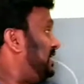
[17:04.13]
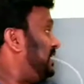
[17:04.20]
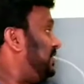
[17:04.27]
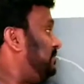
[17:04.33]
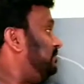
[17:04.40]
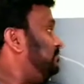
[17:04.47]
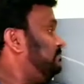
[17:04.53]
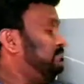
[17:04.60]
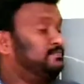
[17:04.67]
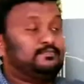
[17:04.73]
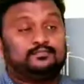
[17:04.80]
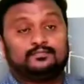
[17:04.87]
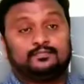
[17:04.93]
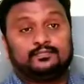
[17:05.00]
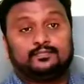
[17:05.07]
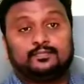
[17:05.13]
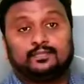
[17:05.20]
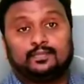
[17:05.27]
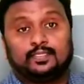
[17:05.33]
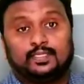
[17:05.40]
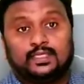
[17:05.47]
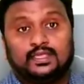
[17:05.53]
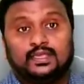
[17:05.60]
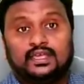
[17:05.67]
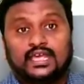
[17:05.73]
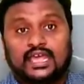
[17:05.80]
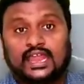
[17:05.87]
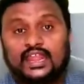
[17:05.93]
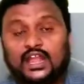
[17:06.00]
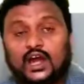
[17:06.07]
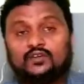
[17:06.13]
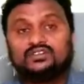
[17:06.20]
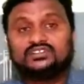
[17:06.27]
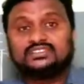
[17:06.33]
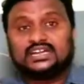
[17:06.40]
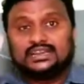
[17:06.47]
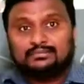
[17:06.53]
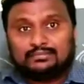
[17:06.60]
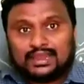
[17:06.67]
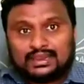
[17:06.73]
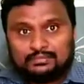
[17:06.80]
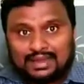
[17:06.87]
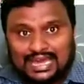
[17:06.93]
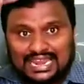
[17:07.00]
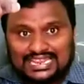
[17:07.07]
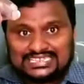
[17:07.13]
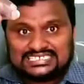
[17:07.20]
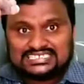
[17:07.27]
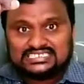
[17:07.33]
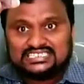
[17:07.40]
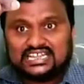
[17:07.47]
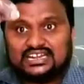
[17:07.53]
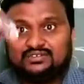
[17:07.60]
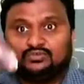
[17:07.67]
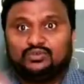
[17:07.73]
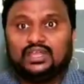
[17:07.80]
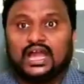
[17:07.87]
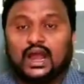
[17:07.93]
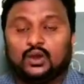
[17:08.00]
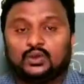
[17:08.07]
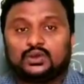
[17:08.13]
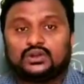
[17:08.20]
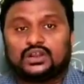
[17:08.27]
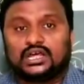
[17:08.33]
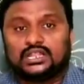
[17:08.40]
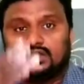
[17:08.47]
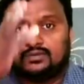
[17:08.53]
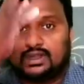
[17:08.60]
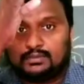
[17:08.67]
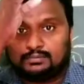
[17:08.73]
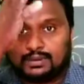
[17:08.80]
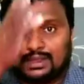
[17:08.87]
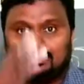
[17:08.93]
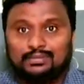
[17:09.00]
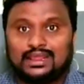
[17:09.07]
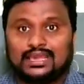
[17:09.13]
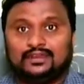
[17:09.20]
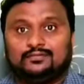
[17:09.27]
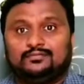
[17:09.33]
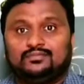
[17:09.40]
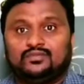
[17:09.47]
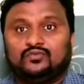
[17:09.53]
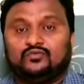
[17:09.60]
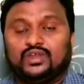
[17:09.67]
A, and after that by balancing that we have to draw the one plumb line.